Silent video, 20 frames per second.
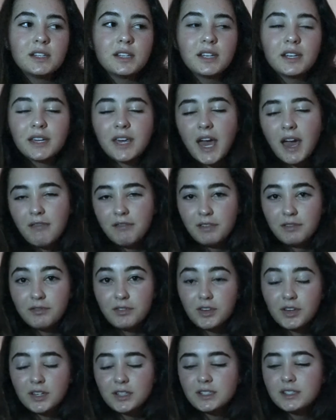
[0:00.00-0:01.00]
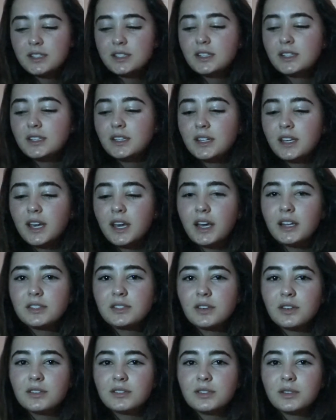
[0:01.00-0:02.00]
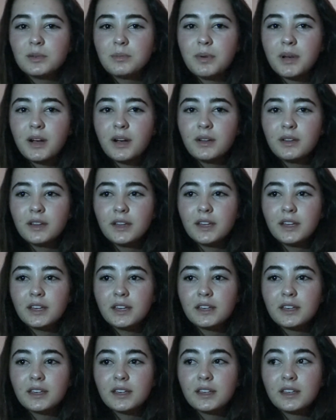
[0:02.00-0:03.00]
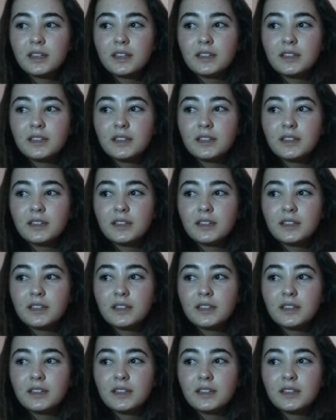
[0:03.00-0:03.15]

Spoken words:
like having fun. It's also about like